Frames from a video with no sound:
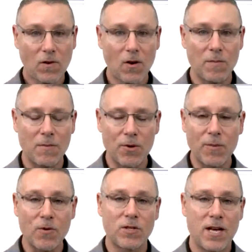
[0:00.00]
Remember, the
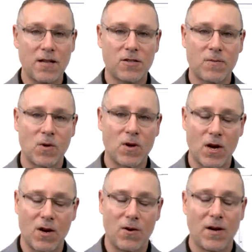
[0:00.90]
most testable
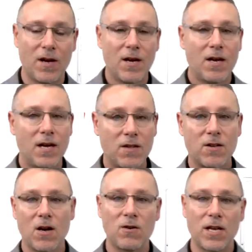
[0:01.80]
code is
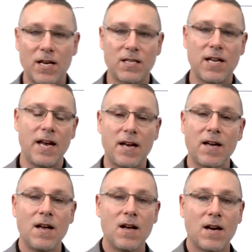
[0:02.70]
code that can take
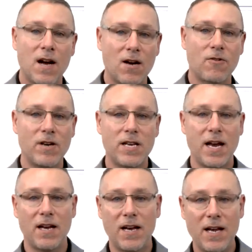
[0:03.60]
concrete
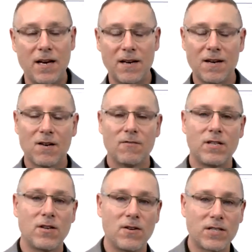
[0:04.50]
data in,
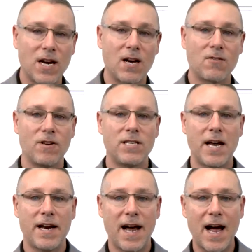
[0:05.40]
returns concrete
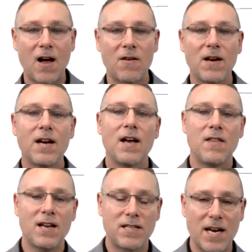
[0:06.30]
data out, and
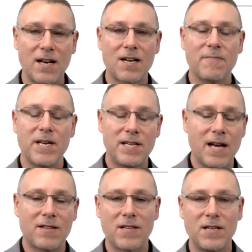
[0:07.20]
that data can be
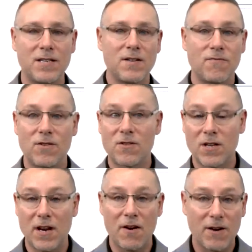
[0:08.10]
tested in different
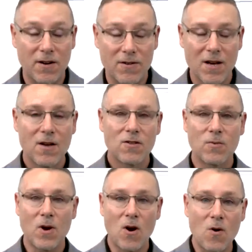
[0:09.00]
scenarios. So
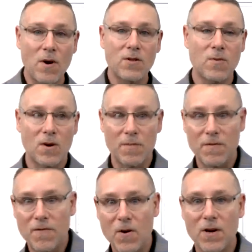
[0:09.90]
we always want to be
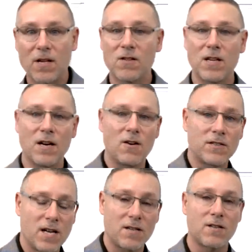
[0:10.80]
focusing our
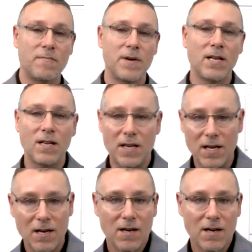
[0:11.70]
testability